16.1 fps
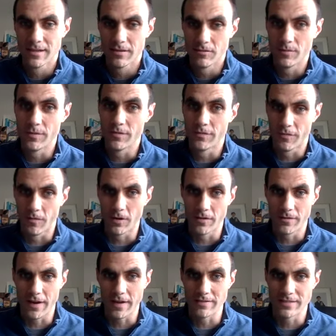will be
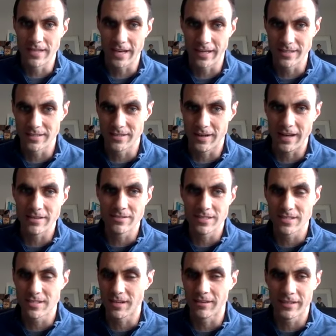45 seconds. I used to
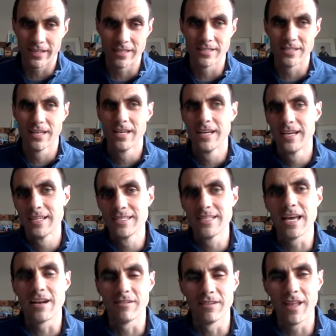tell kids
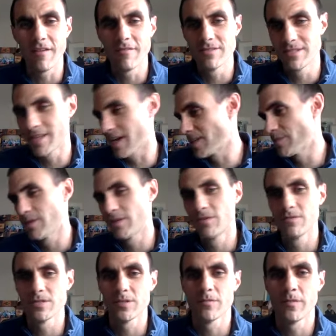10 or 11 seconds, but
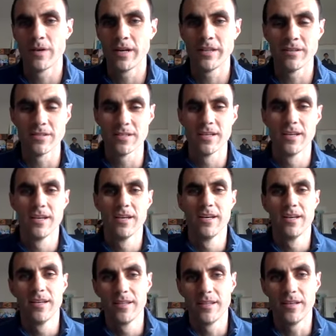doing some reading,
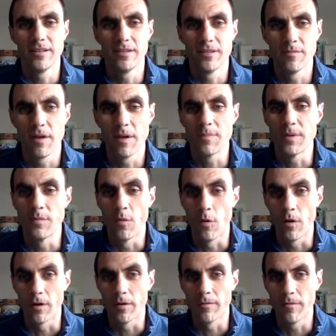there might be
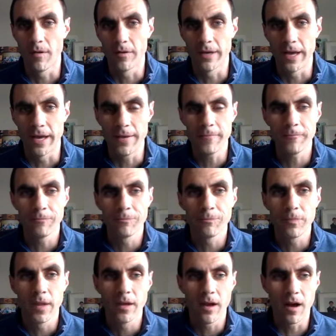more, okay?
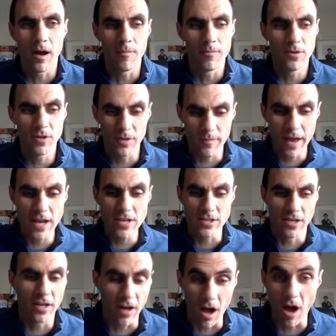You can
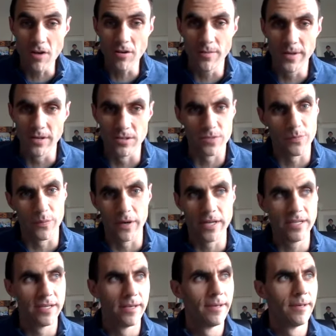imagine in a 100-meter
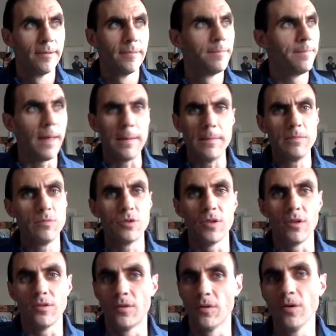sprint, that
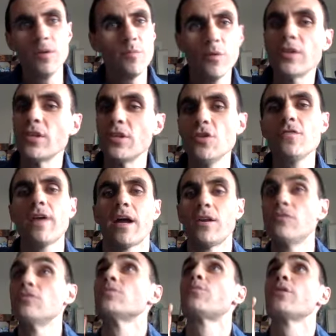the only breathing you've got
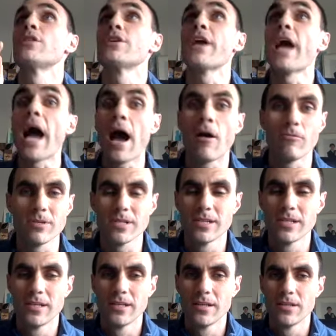to do is breathing out.
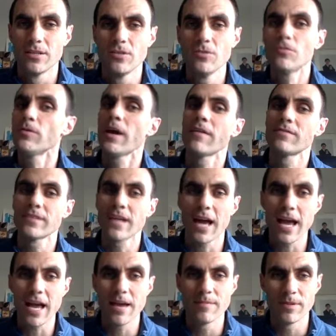You don't have
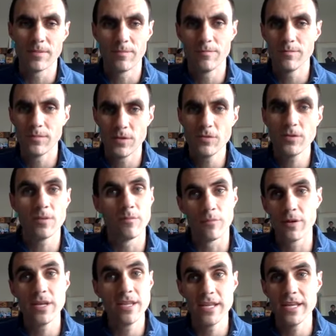time you can
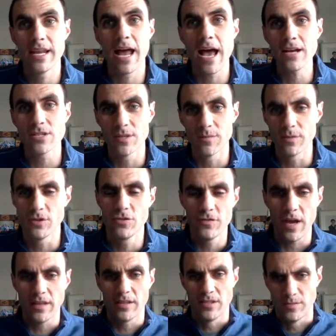breathe in oxygen, but you've
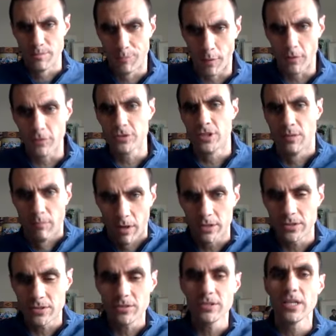got these bulging
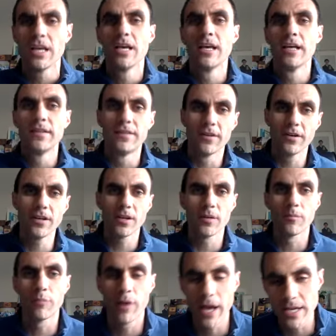muscles. They're going to
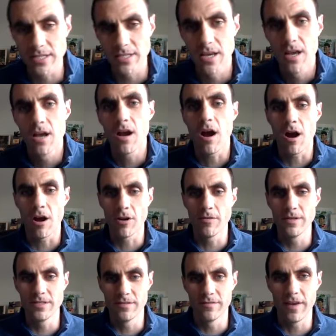compress
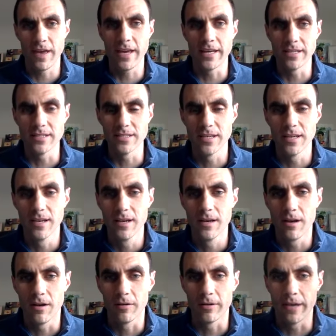arteries and veins,
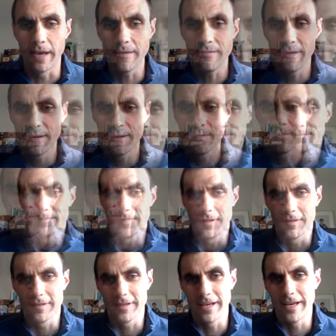okay?
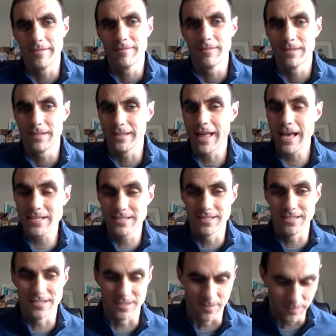Okay, last
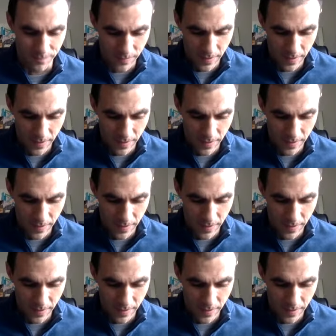system